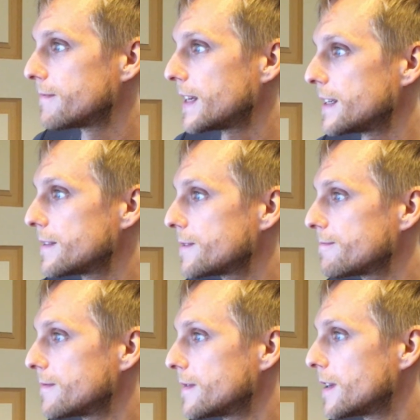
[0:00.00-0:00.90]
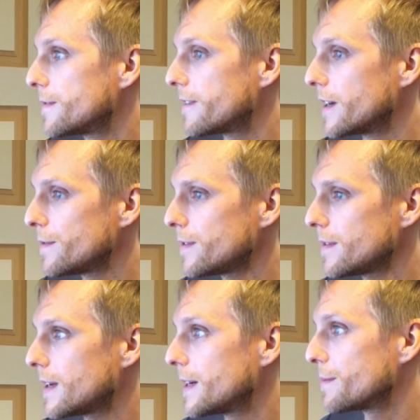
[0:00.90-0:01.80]
that's not very
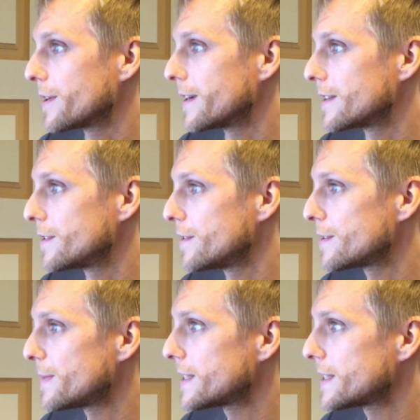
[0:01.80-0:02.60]
helpful. I'm going to do this